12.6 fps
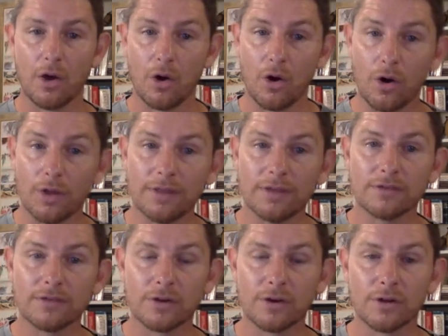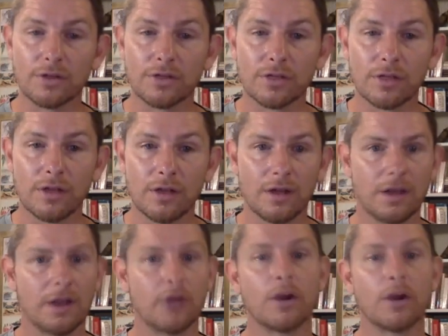on this earth,
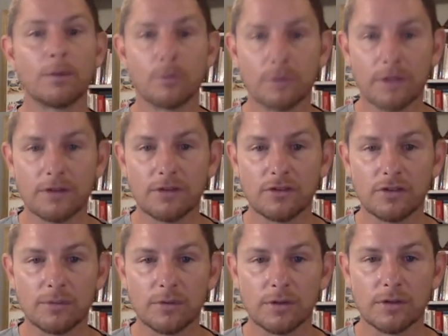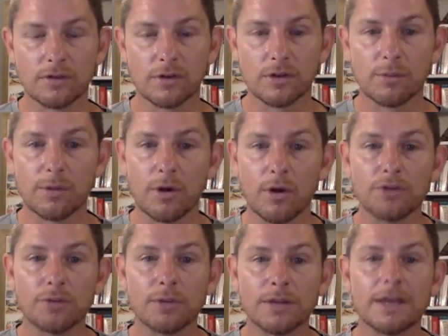incredible relationships on this earth, but
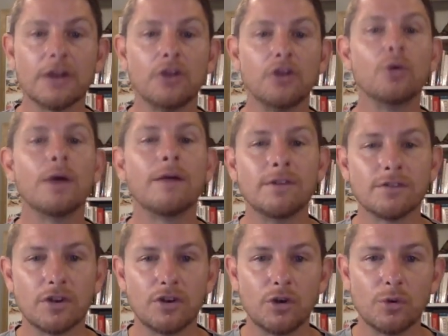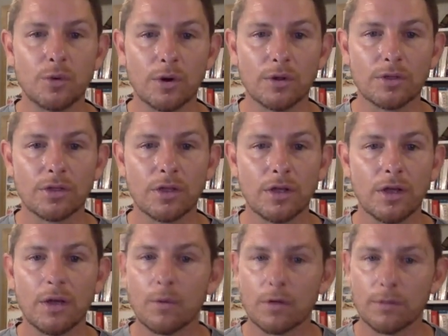ultimately in a new heavens and new earth,
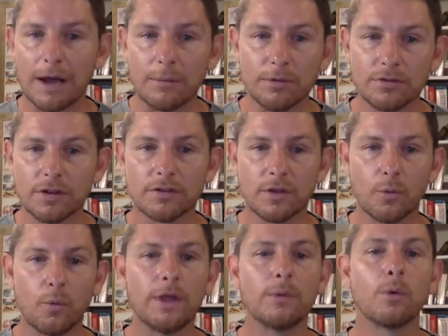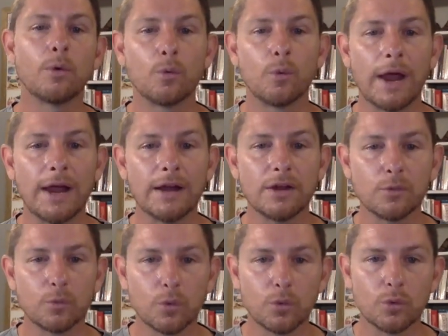where the Bible says that we will reign
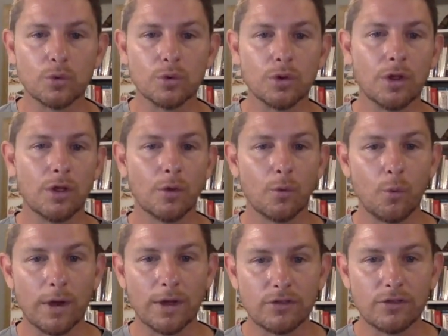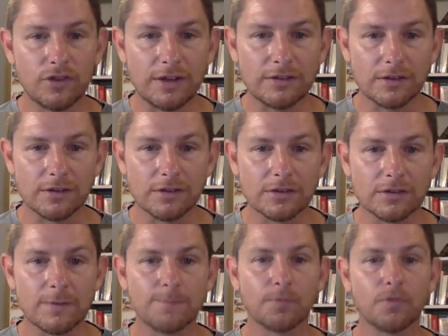and rule with Jesus
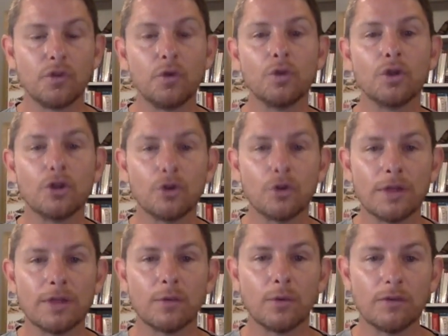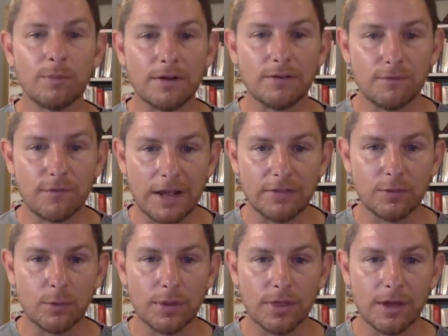to the degree that we've been
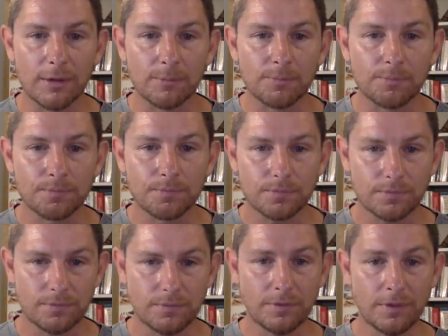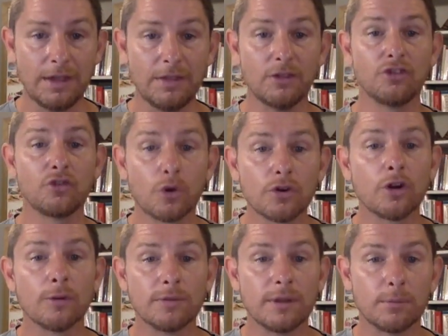faithful with him in the short
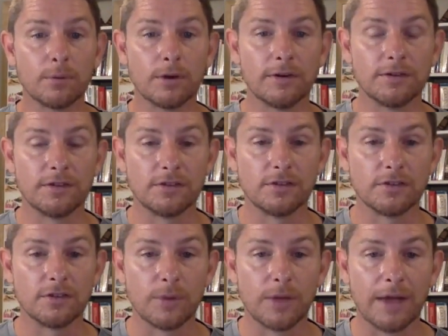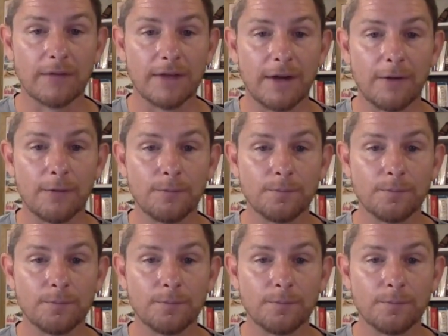term temporary decisions that we have now.